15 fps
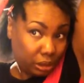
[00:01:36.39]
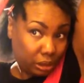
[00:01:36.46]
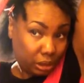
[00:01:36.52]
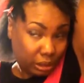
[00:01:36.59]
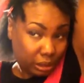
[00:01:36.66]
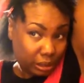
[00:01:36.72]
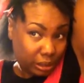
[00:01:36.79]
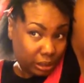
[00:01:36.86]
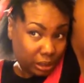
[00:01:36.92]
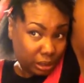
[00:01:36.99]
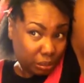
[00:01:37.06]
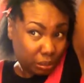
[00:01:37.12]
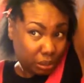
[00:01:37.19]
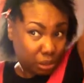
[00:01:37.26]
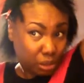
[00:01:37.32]
At least it'll
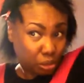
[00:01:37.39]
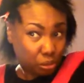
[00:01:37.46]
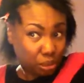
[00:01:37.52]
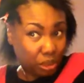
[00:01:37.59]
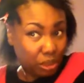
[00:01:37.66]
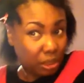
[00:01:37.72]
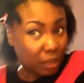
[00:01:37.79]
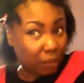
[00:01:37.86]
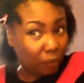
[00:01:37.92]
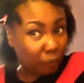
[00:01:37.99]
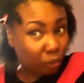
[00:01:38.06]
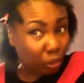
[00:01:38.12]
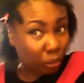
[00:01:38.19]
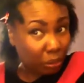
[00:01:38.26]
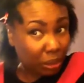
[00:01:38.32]
be stretched out
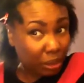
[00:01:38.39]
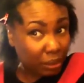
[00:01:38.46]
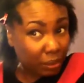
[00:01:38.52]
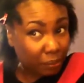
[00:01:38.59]
for me.